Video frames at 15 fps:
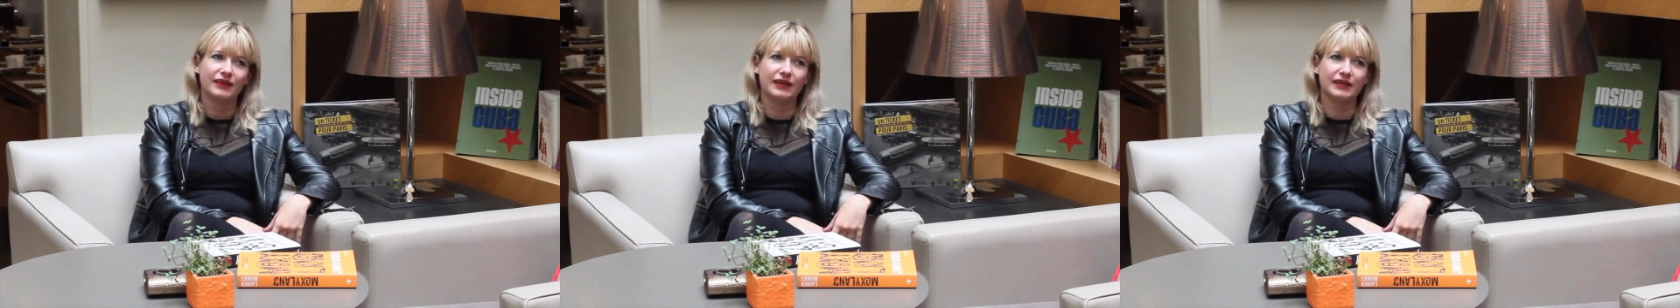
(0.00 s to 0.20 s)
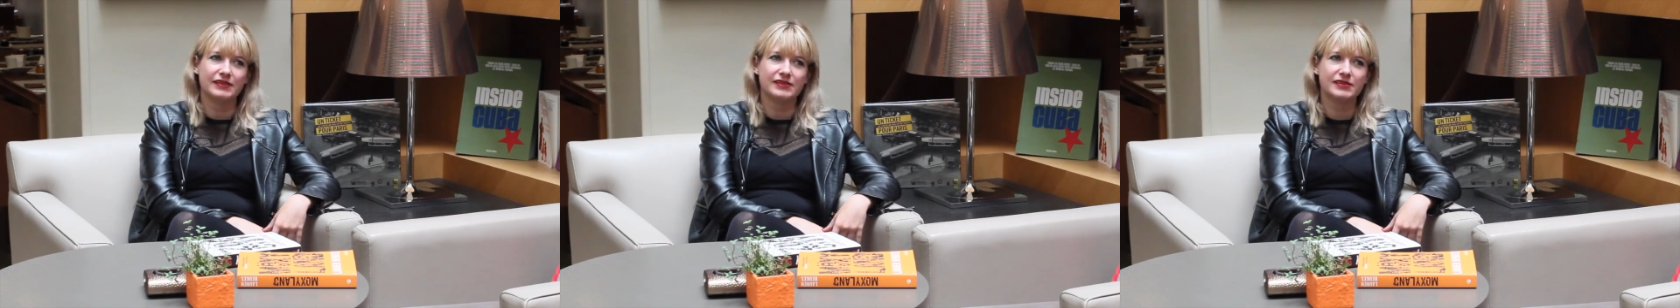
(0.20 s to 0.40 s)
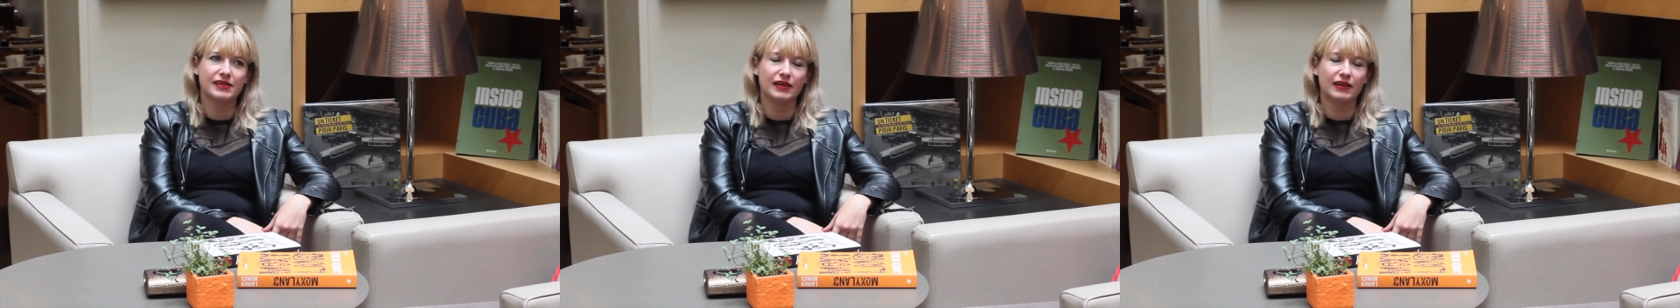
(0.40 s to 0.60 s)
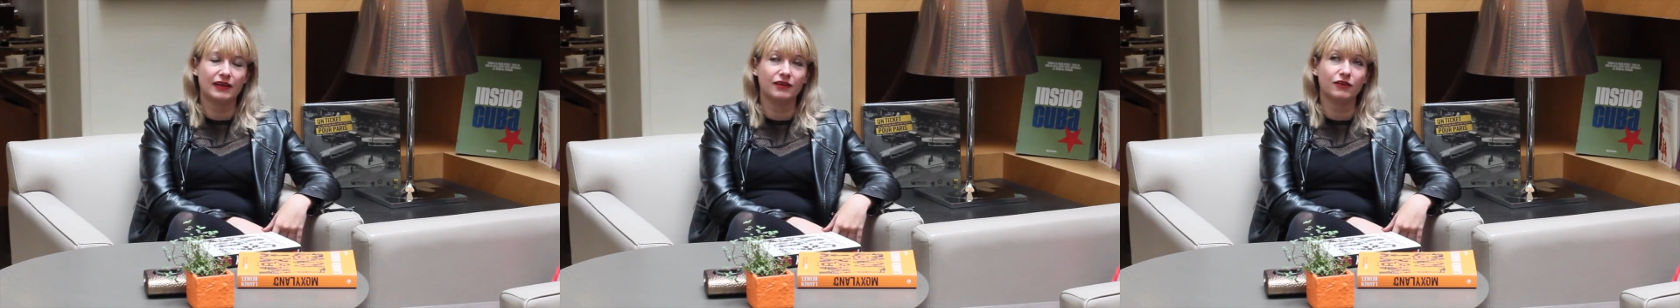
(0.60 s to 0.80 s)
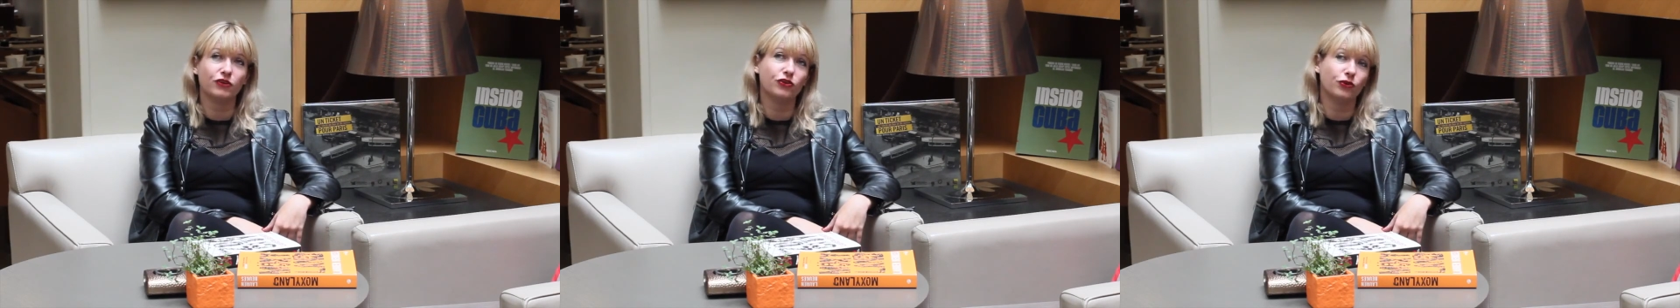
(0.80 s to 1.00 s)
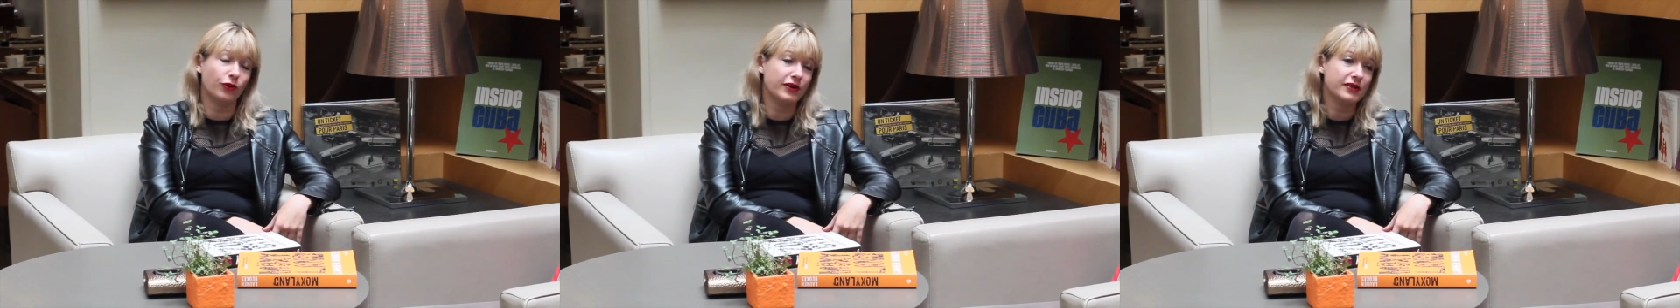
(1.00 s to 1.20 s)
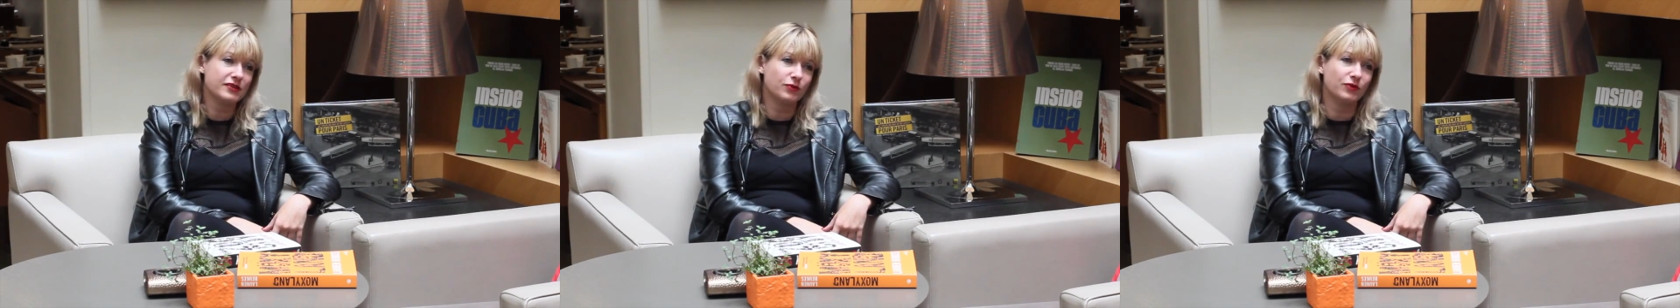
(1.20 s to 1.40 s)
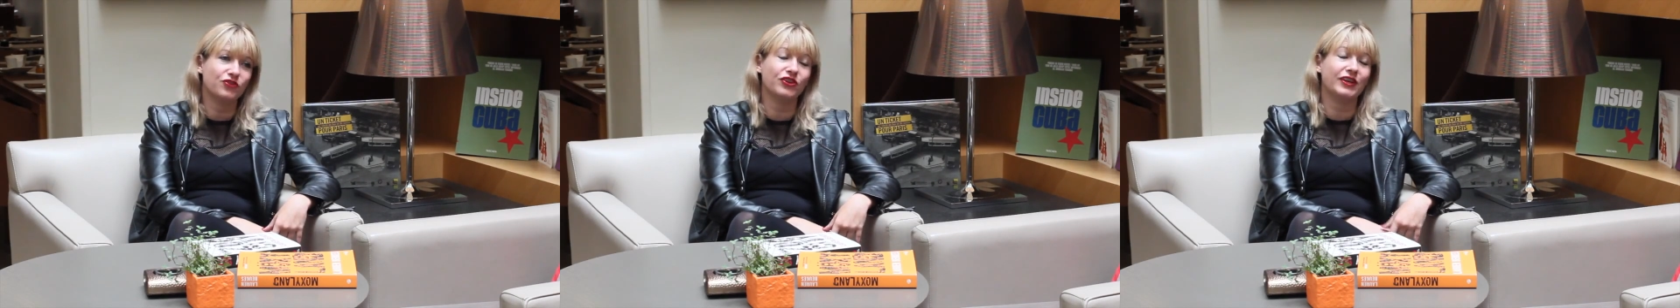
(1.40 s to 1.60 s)
It's set in
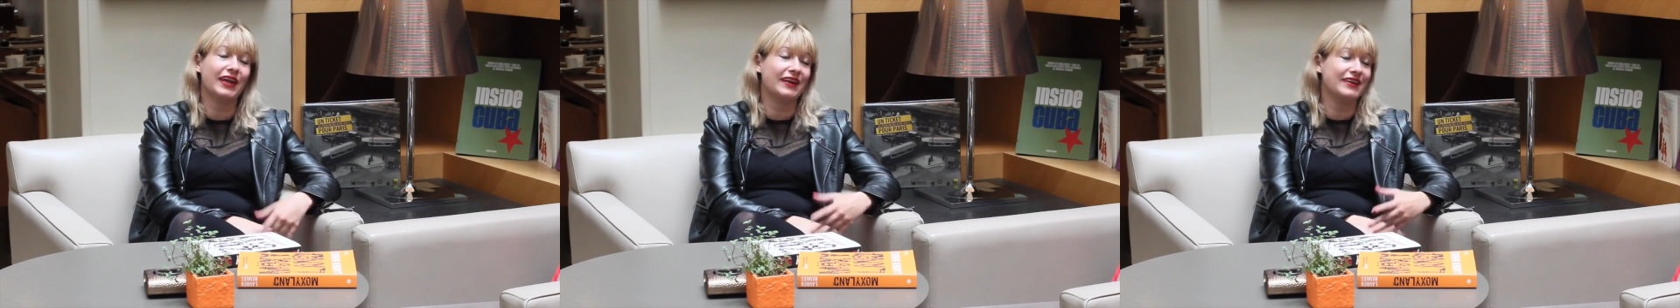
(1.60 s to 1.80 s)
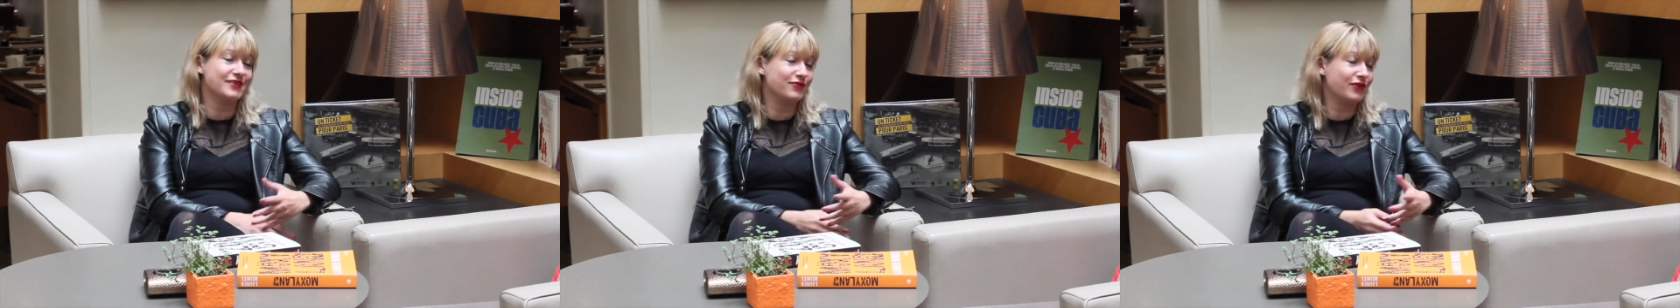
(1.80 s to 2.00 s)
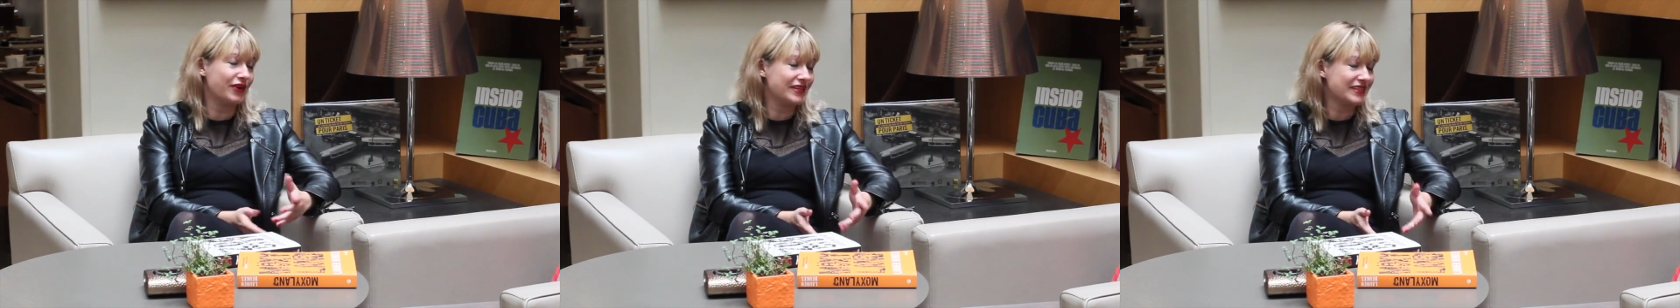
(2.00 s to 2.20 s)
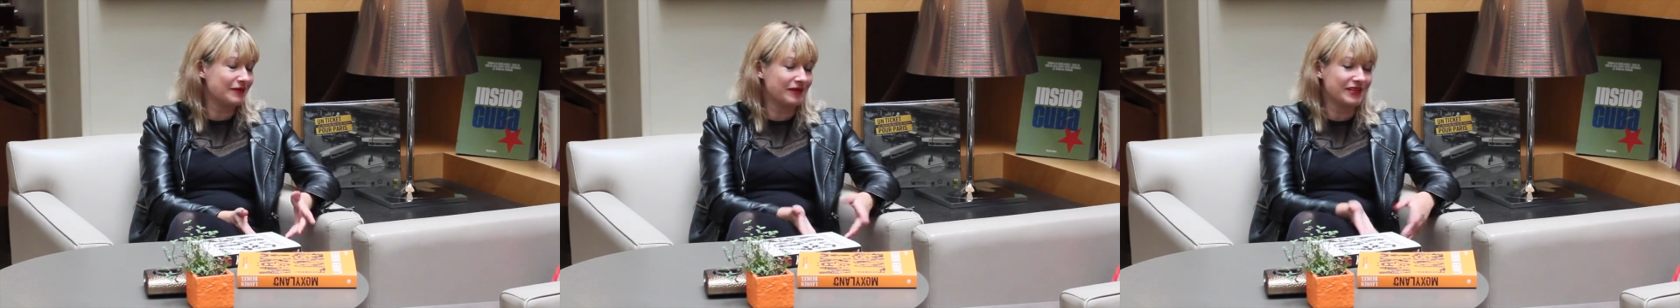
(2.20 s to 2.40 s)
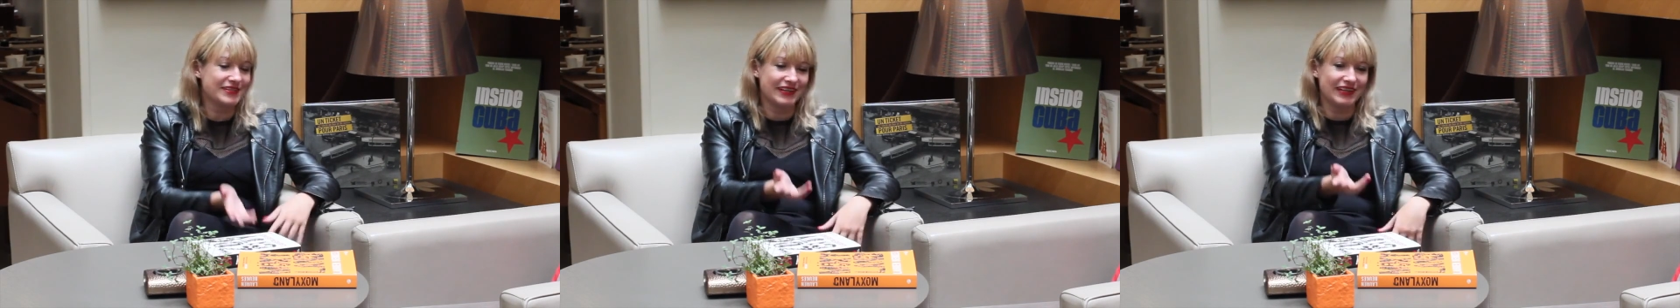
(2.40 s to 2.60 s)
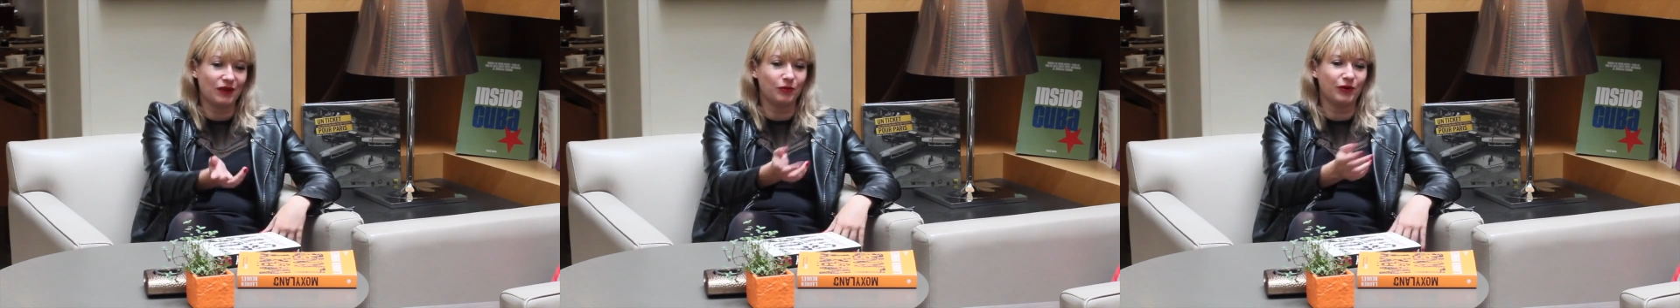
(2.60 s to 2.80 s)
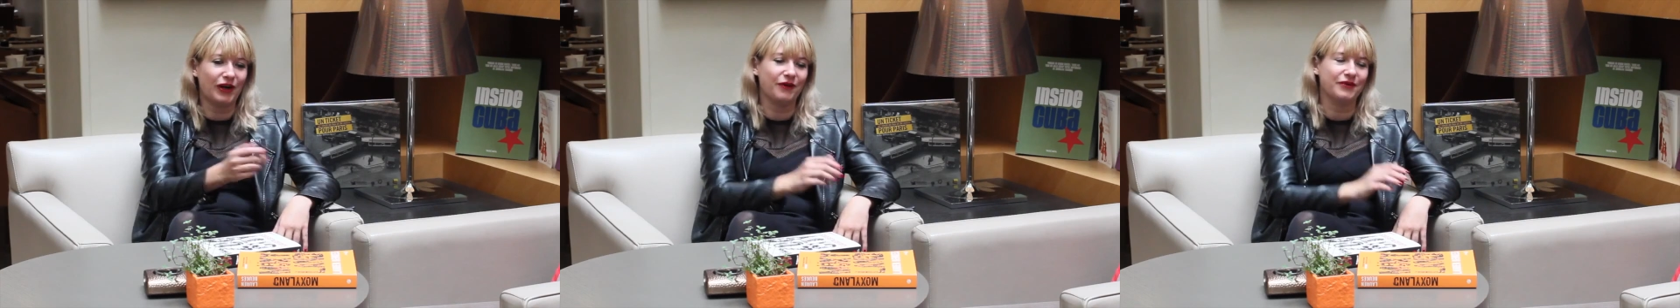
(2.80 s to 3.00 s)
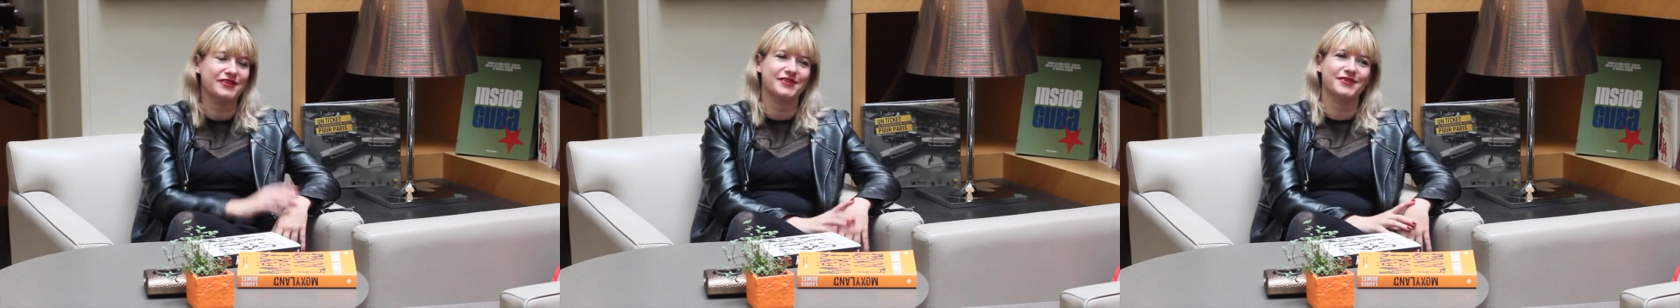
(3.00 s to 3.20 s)
Detroit, which again is very similar to
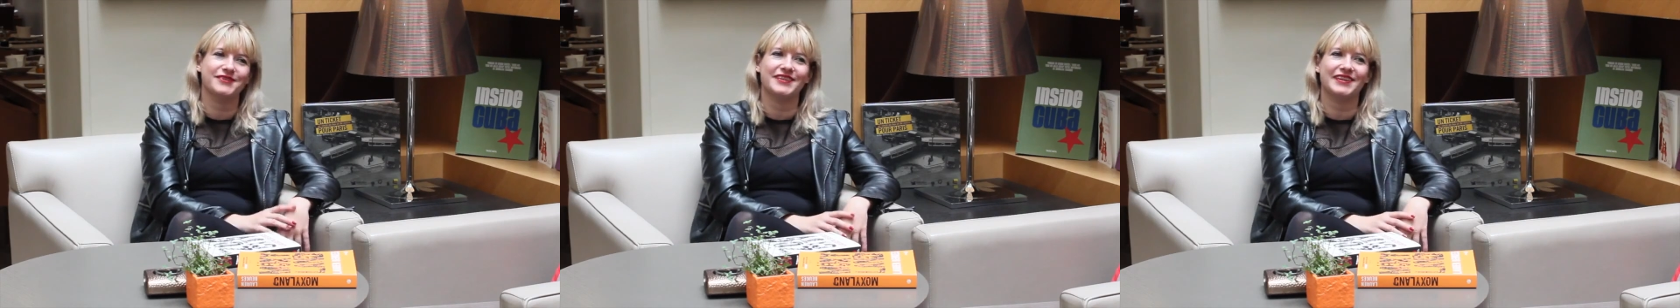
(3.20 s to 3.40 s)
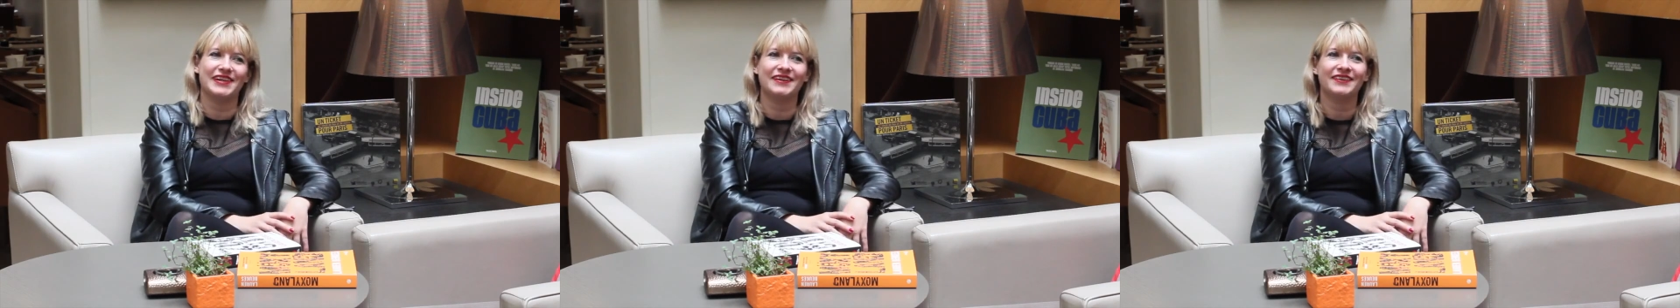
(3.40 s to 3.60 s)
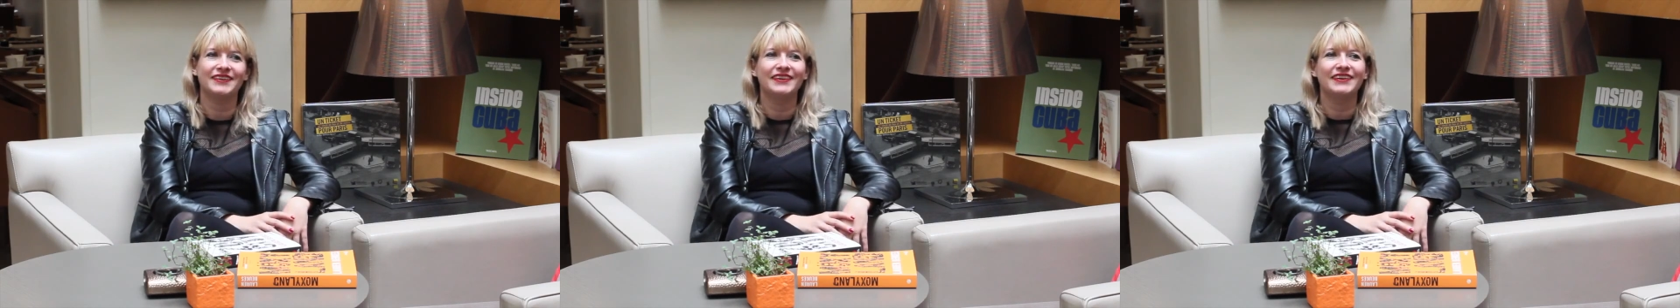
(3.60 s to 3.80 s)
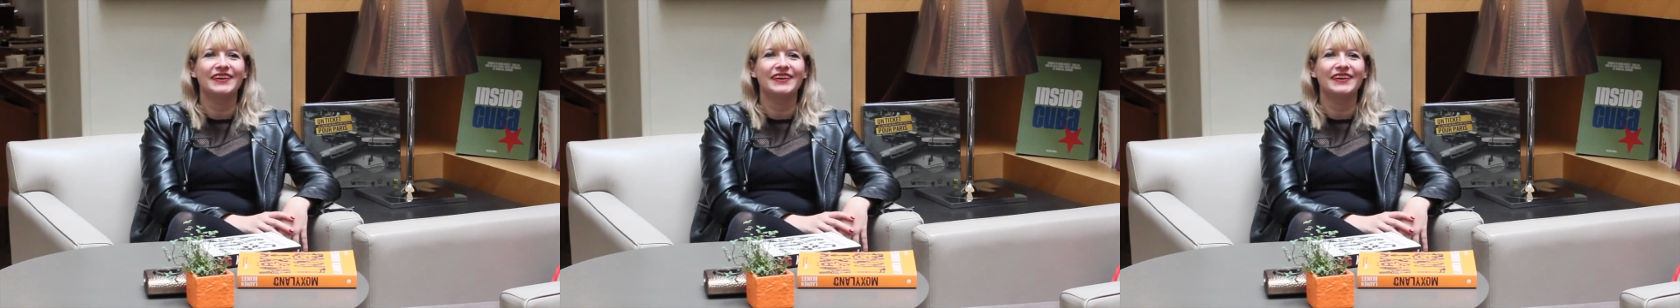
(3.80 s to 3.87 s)
Hillbrow and Zoo City.